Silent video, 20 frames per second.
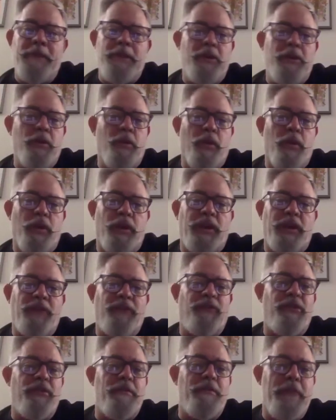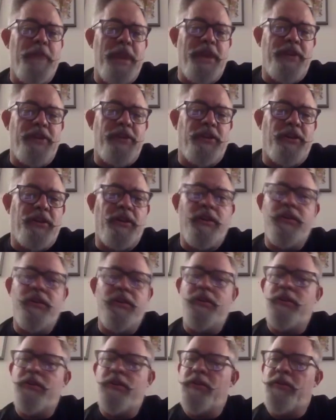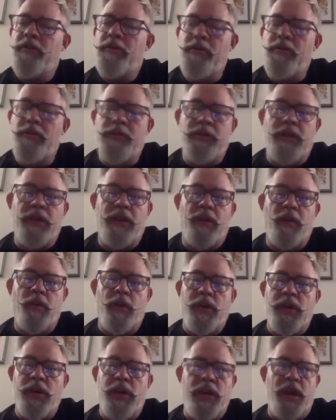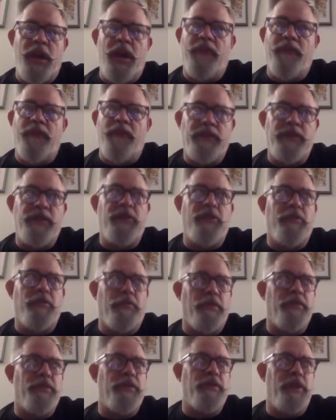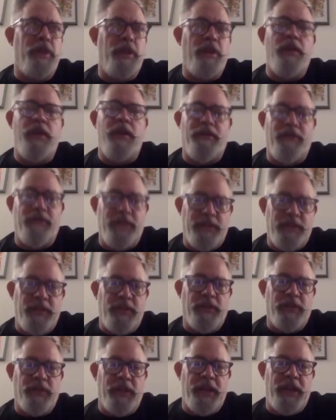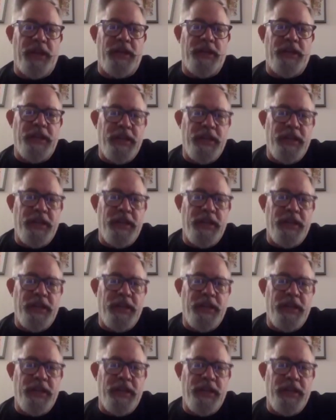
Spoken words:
you're working for the manager who is like, we need every single person in here every single night,